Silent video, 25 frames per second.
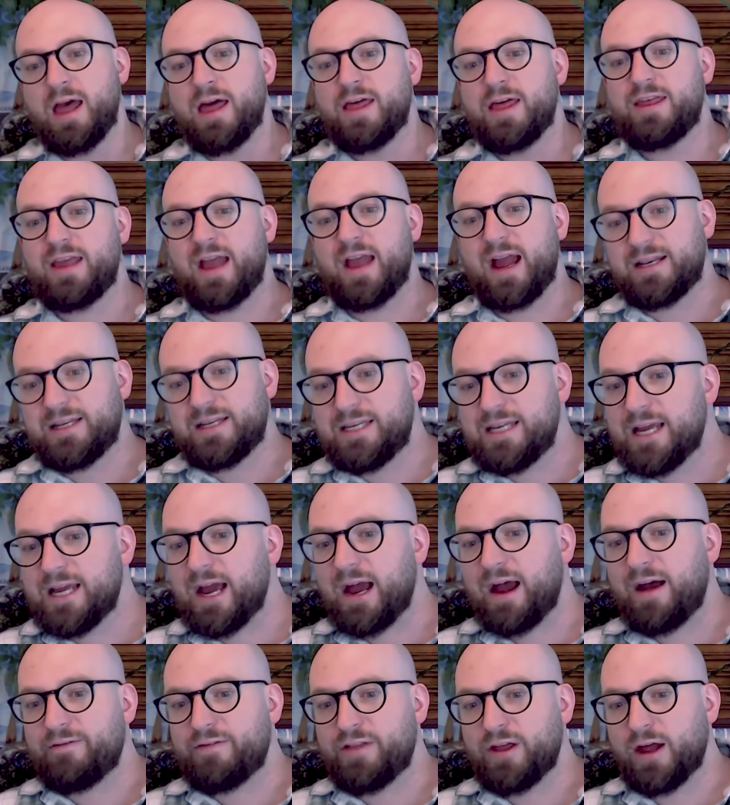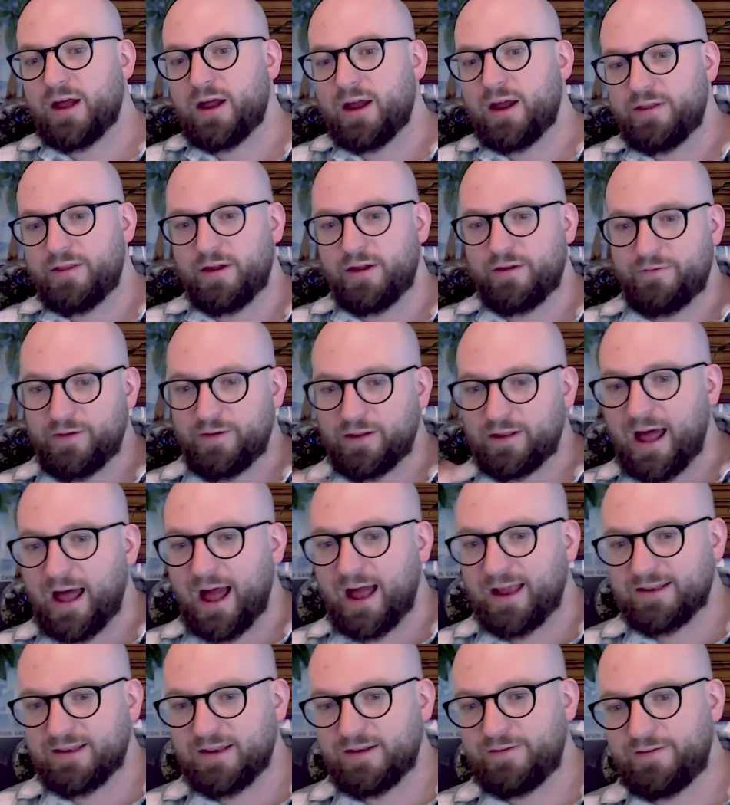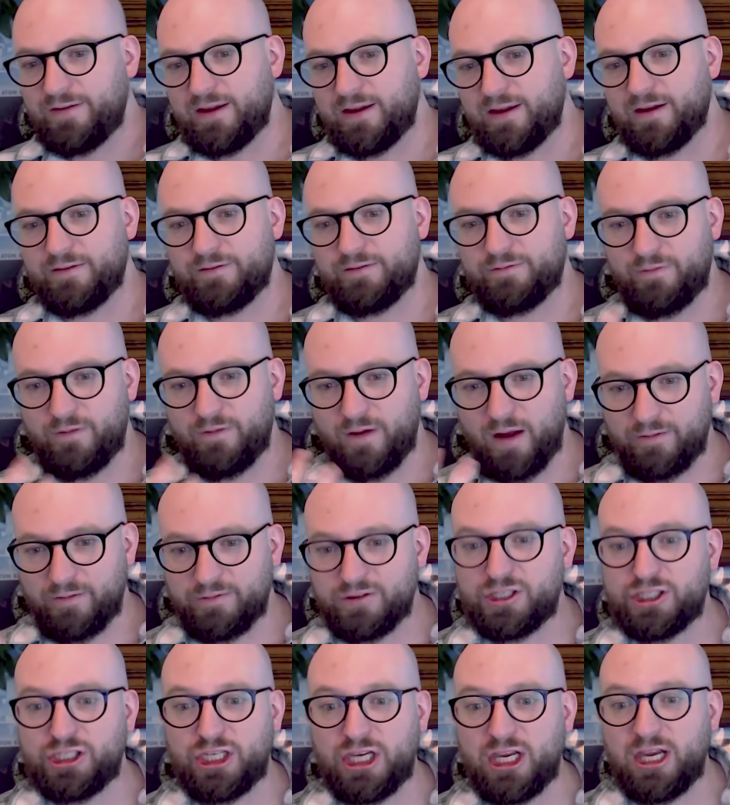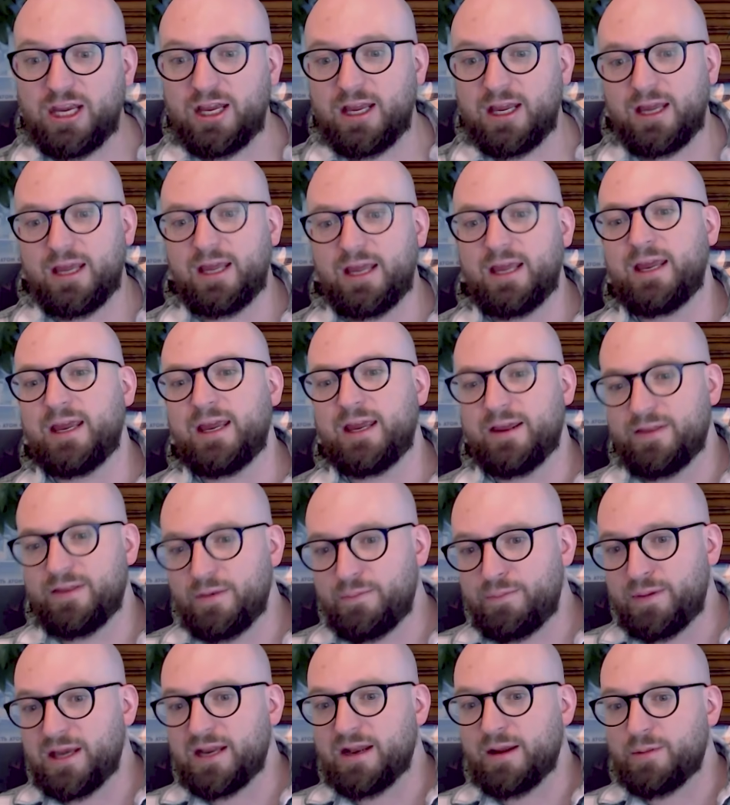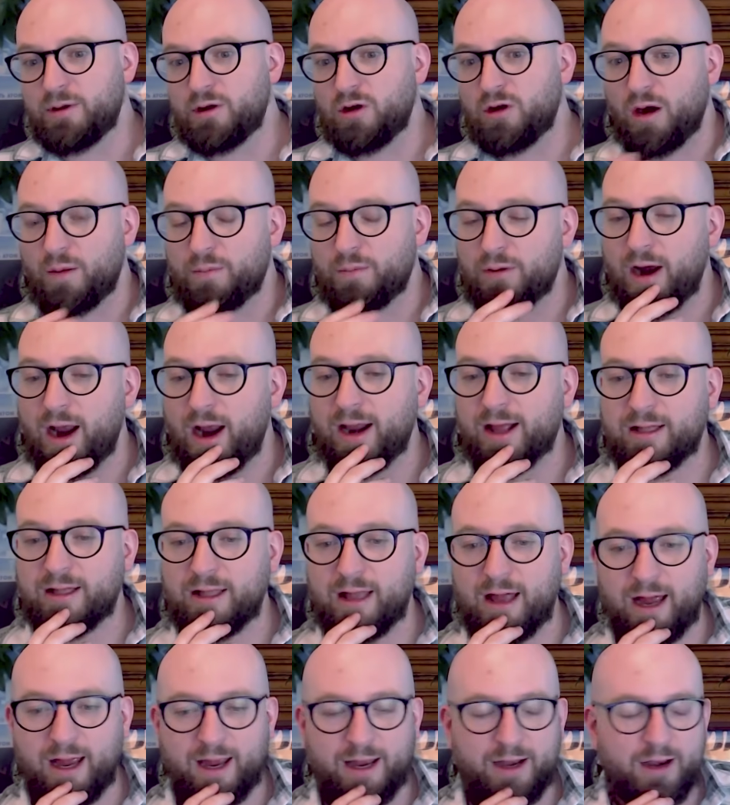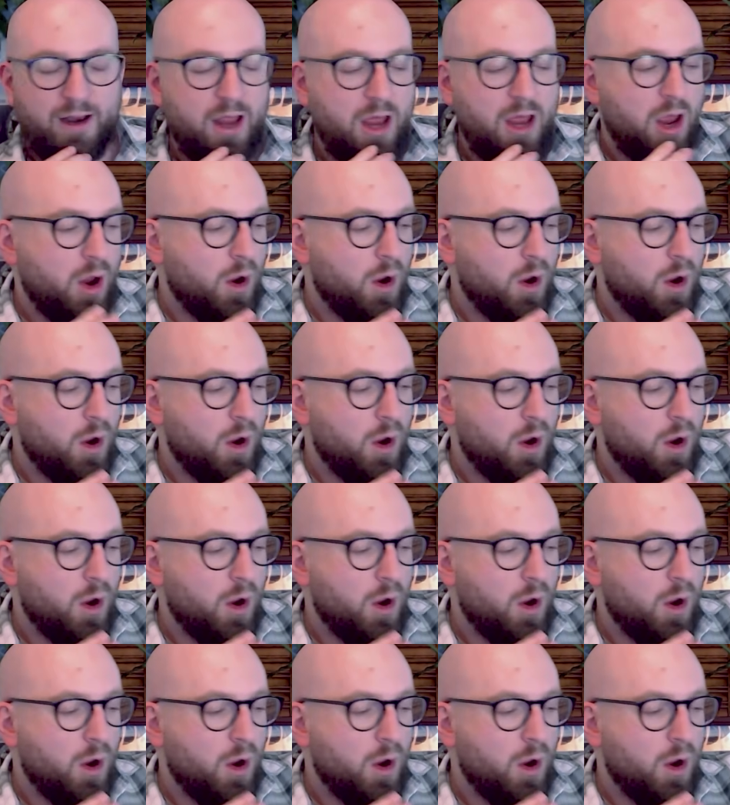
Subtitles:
The idea of the philosophy of GE and the BWR product line